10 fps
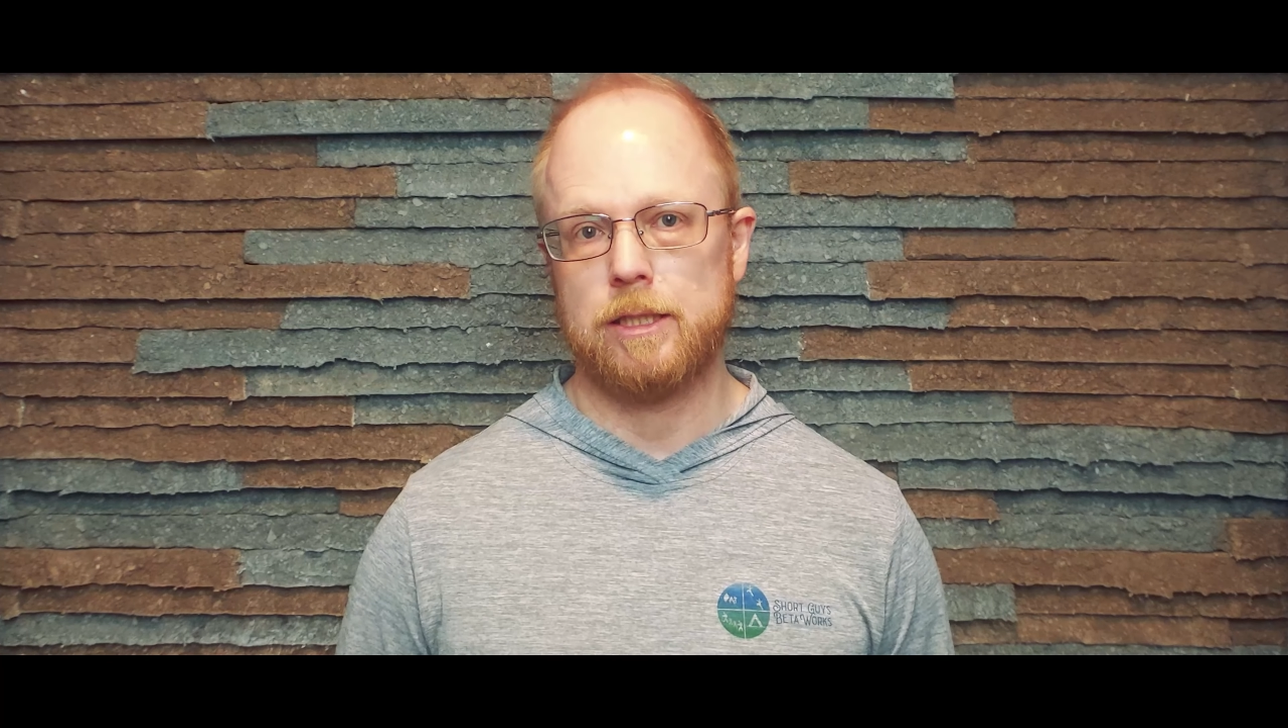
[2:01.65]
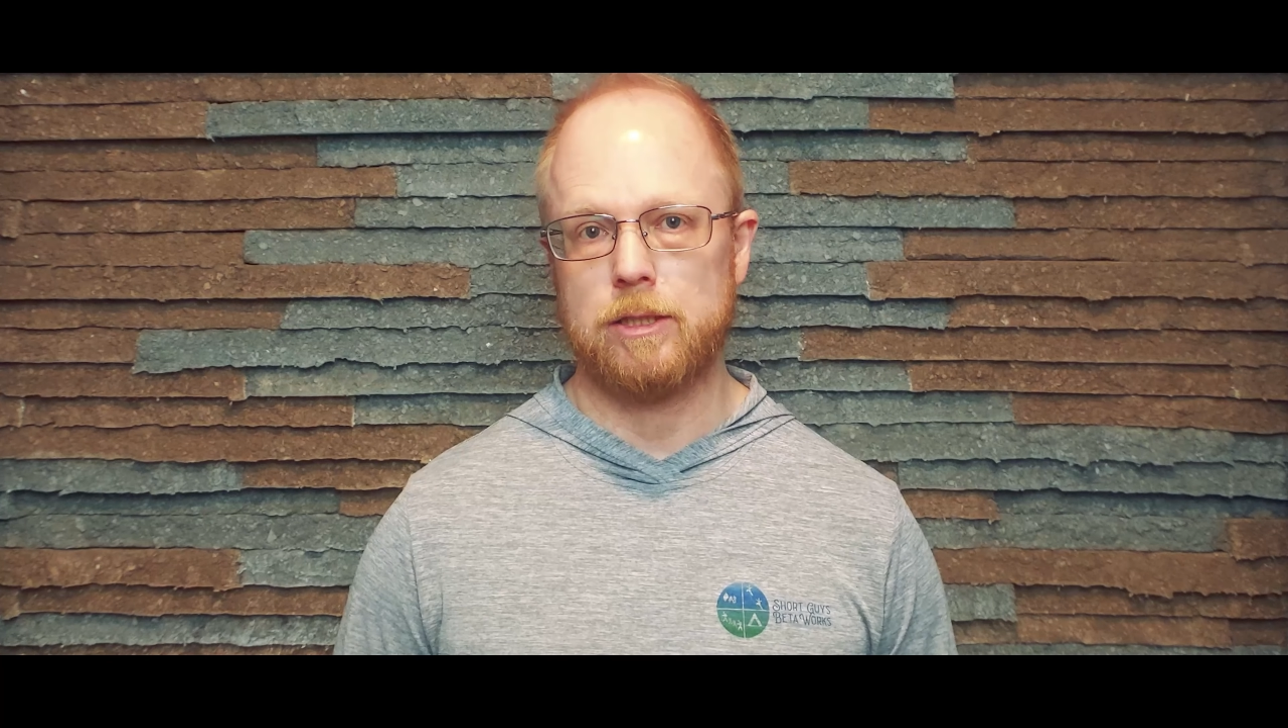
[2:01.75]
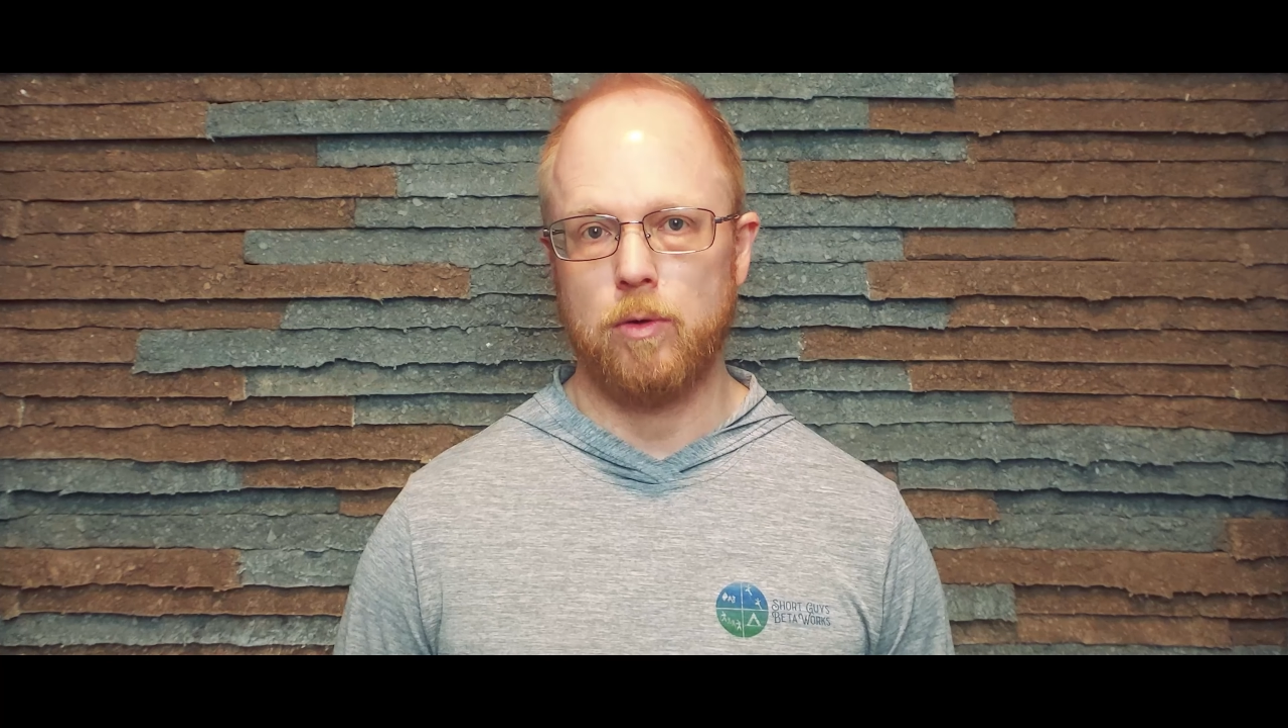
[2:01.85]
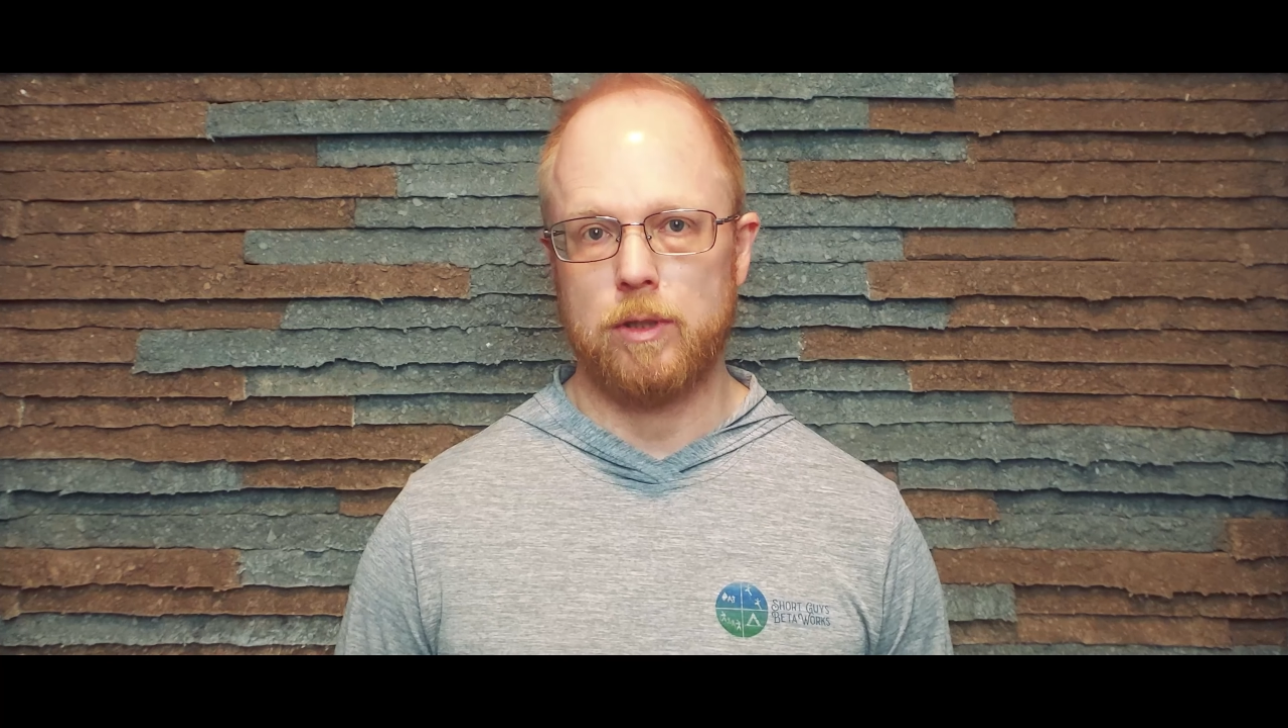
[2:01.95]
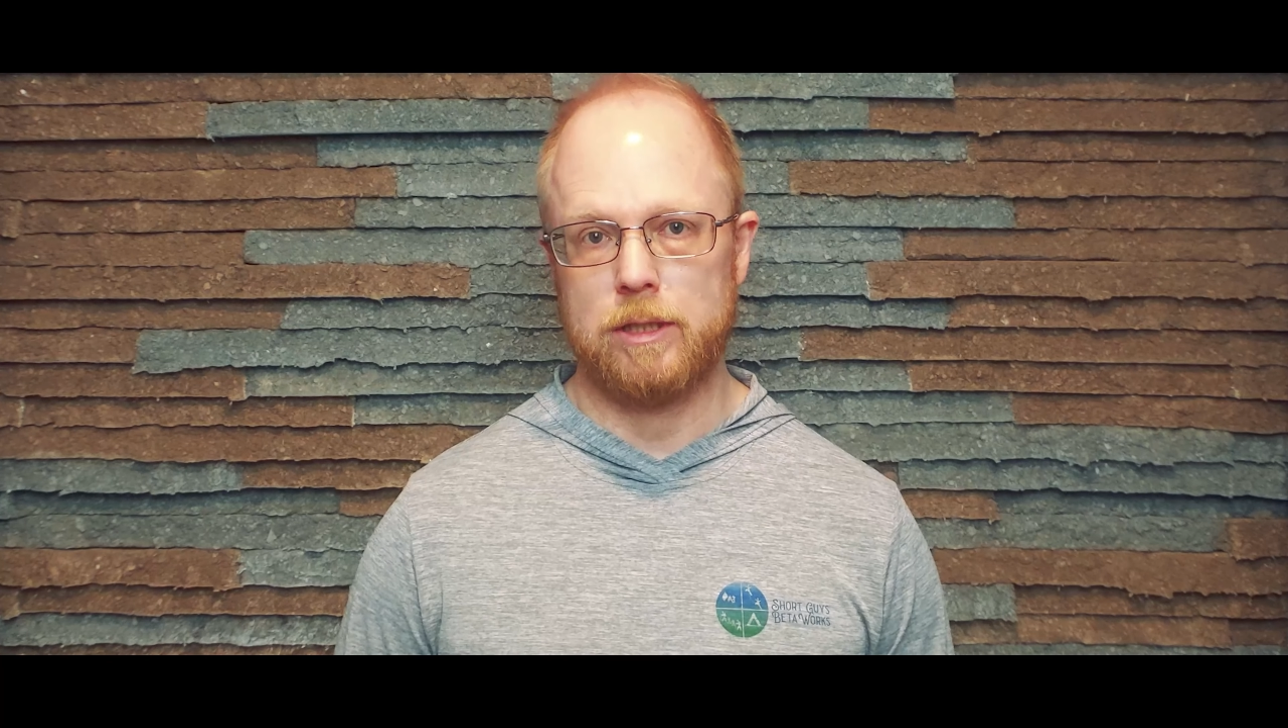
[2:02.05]
is
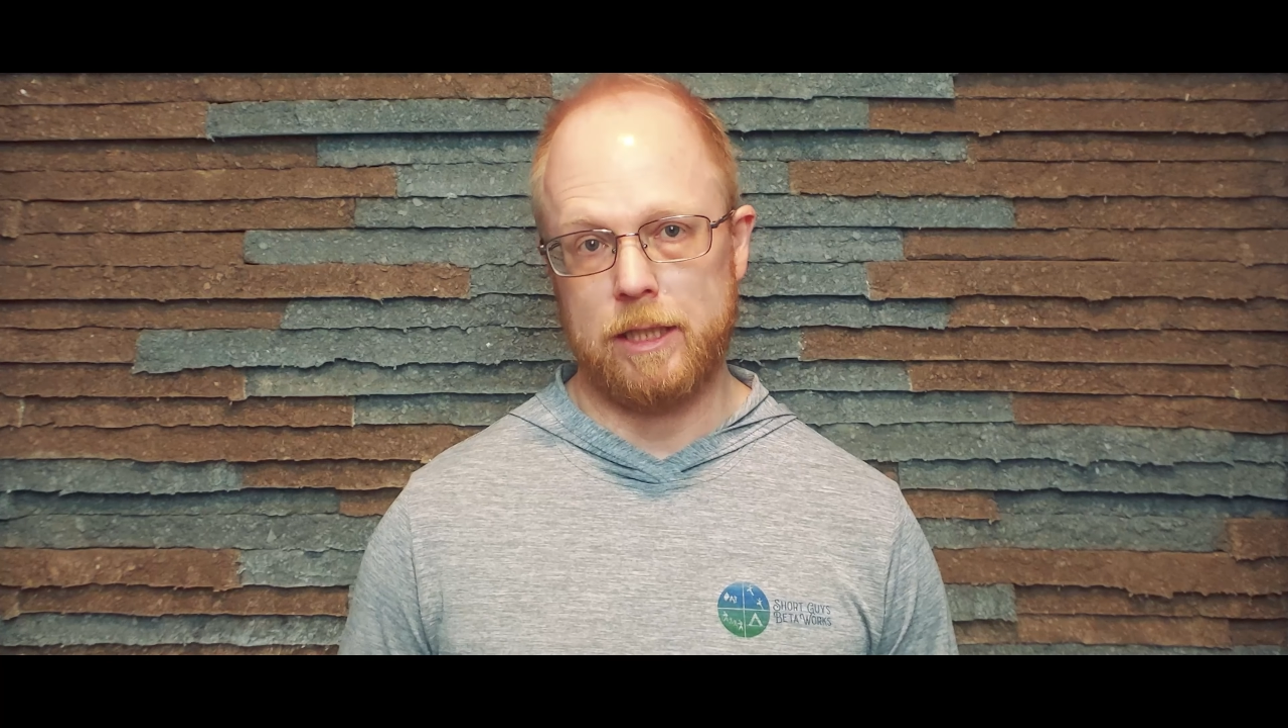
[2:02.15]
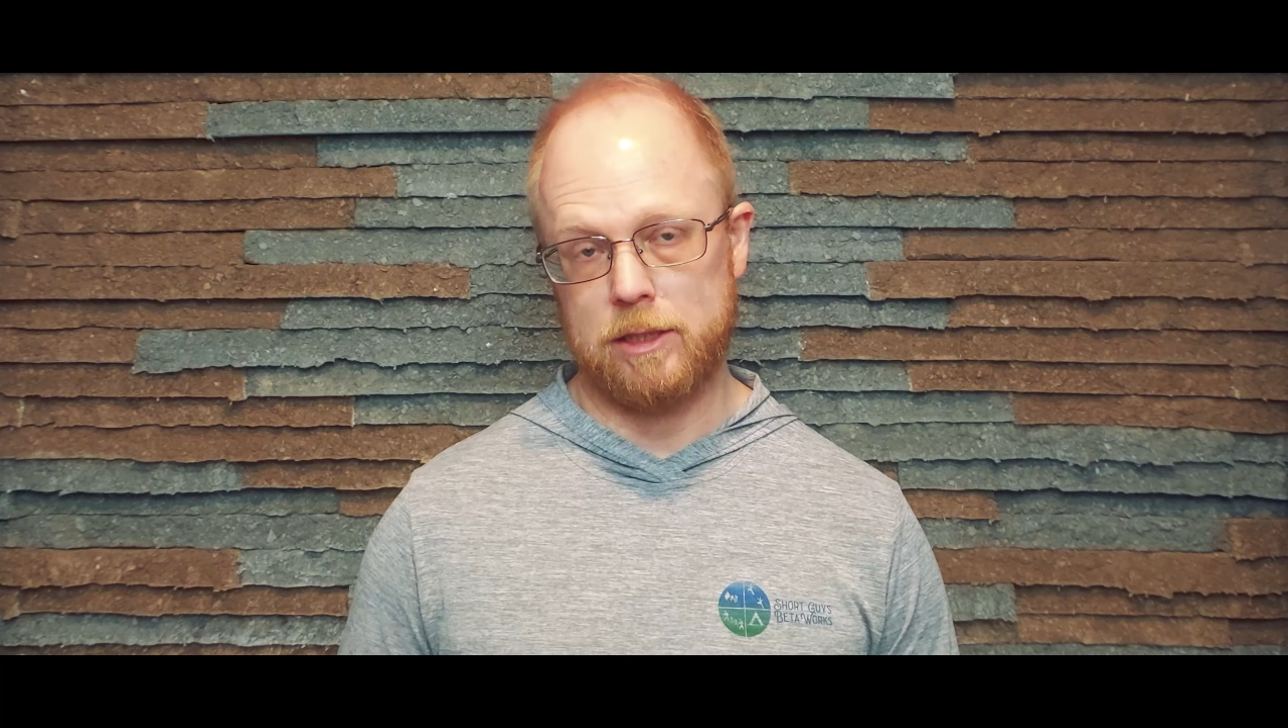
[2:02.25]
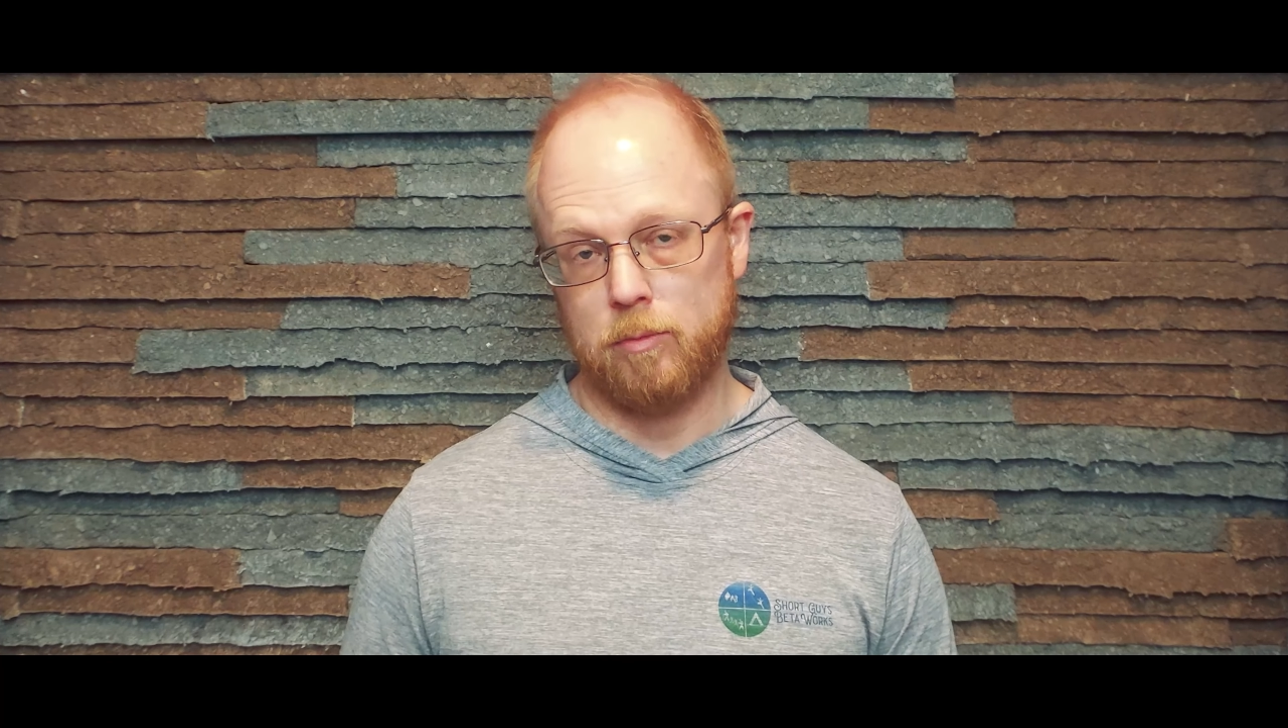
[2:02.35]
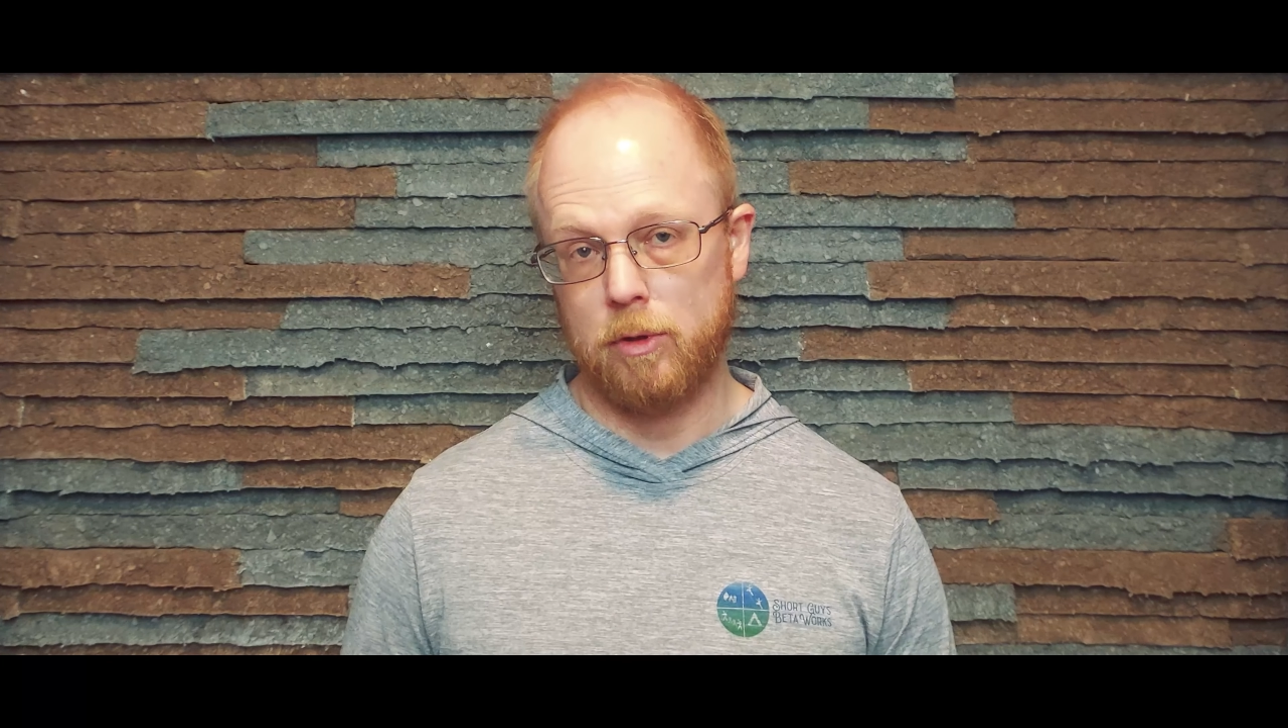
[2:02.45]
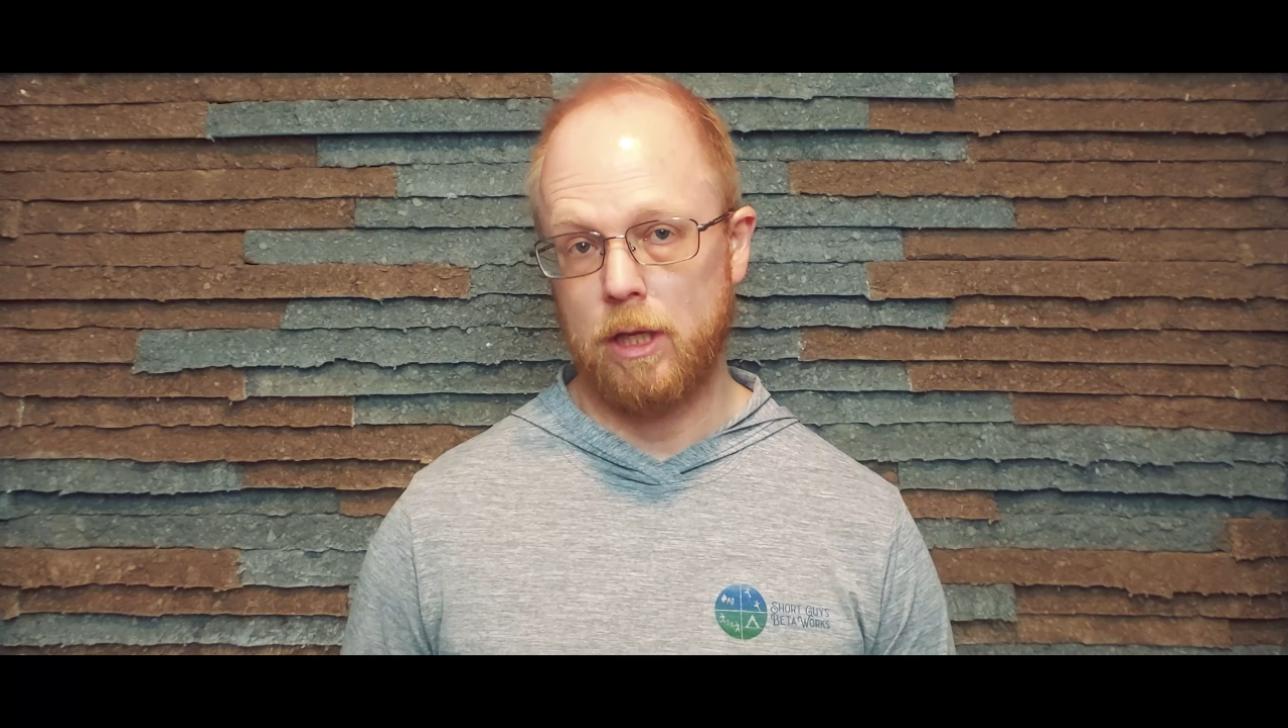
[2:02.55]
going to take some